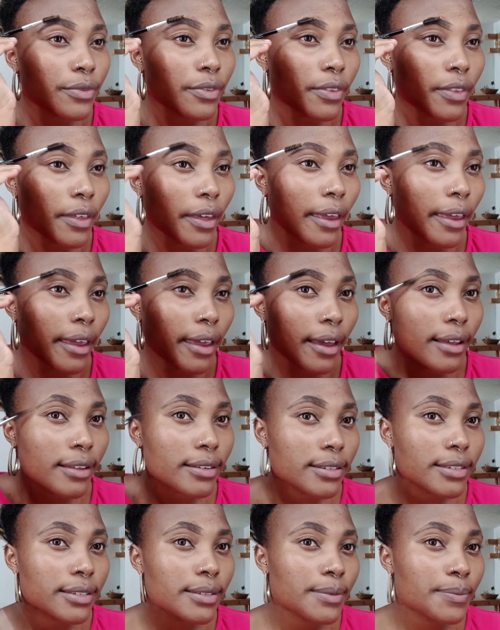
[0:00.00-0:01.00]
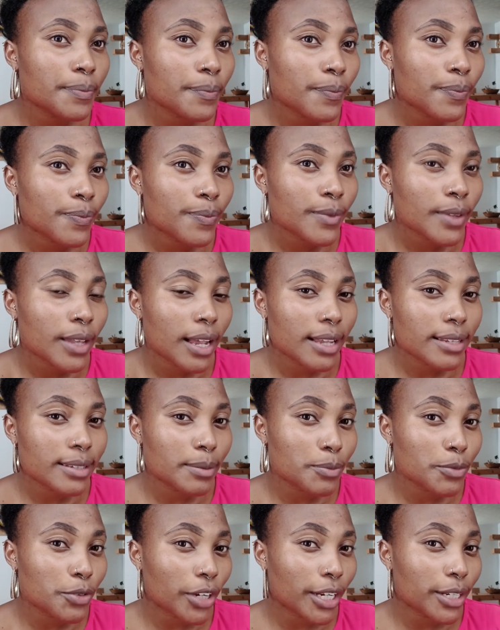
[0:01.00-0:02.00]
the hairs as
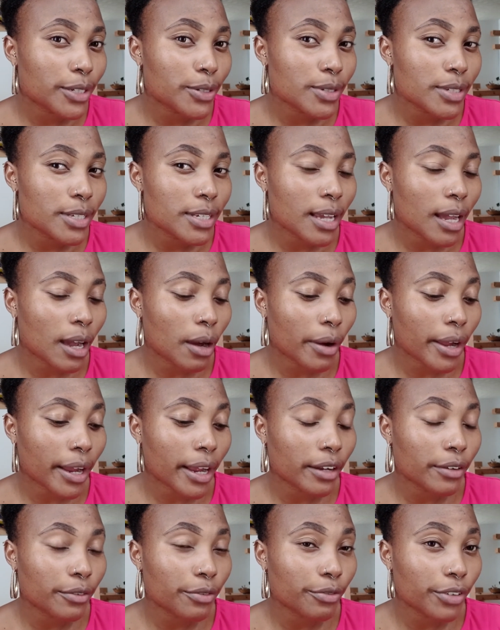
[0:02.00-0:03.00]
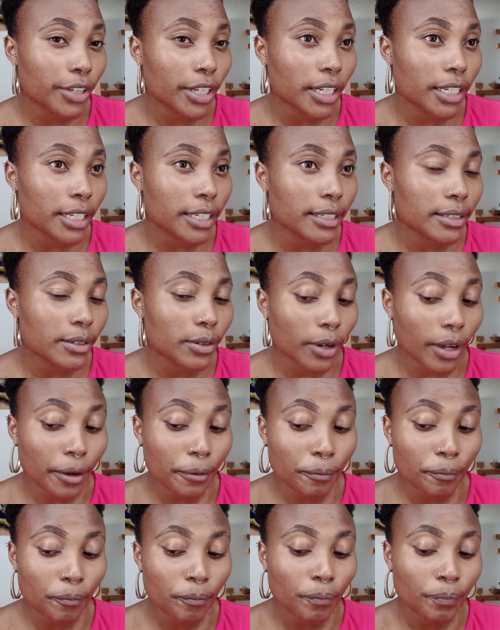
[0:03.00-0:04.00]
I'm trying to see how I can fill in, okay?
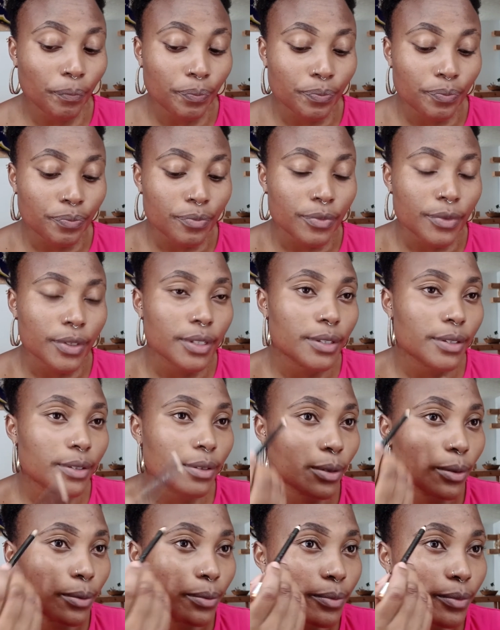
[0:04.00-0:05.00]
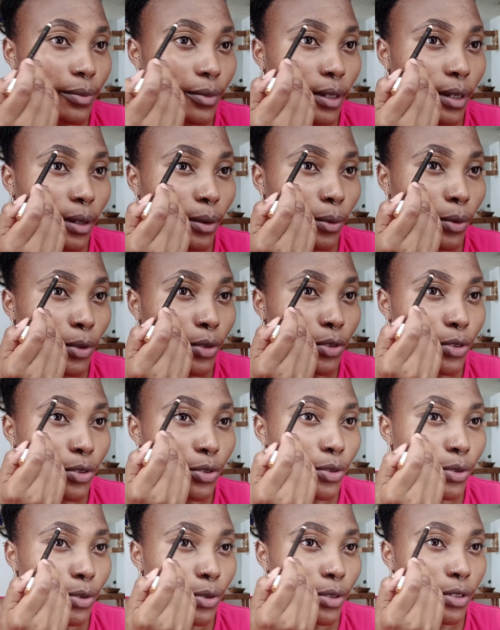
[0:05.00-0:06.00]
So what you
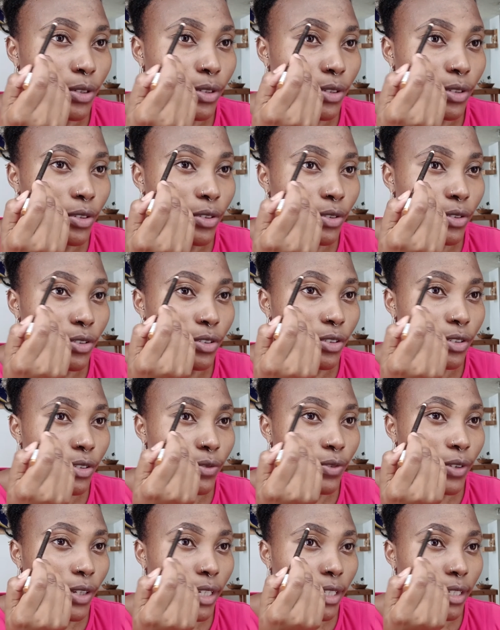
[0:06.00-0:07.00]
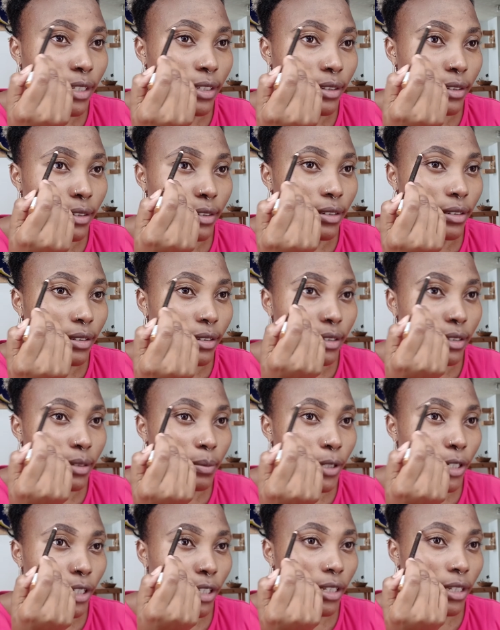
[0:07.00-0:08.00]
do is you just fill in,
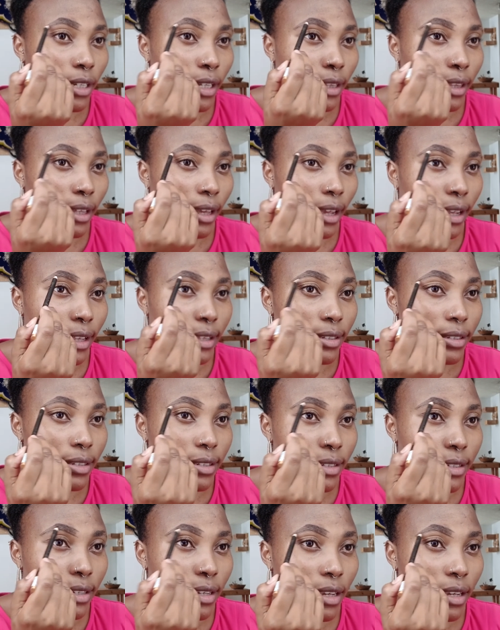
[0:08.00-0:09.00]
especially at the ends.